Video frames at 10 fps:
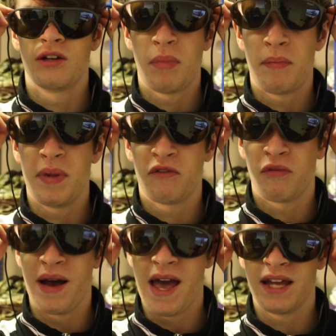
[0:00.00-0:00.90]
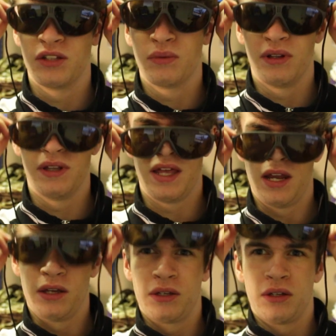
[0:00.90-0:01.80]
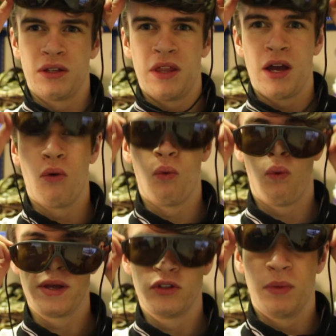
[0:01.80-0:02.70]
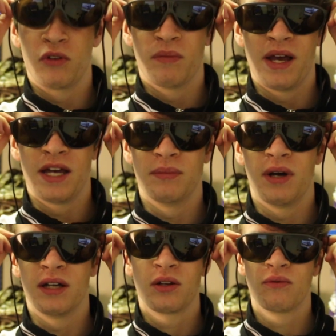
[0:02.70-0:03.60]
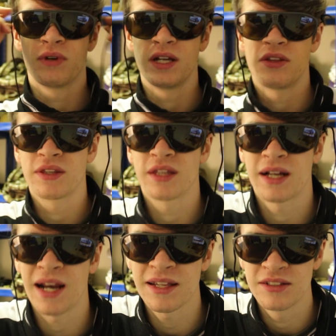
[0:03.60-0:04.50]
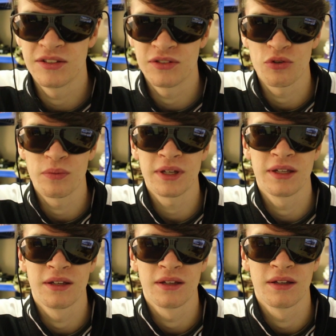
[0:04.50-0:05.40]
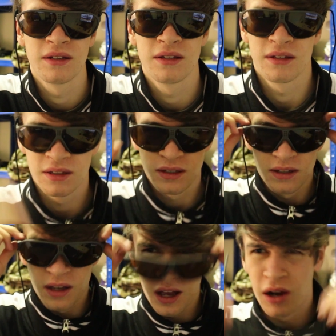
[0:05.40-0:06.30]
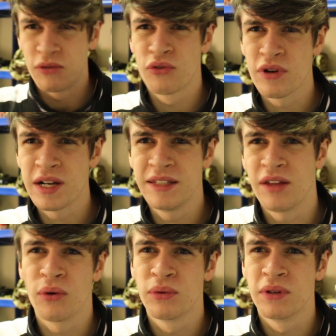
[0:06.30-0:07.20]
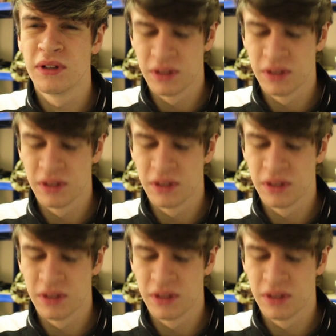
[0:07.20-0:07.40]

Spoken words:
they're big for my head as well. They are way too big for my head, but I don't really think that glasses suit me. I really don't.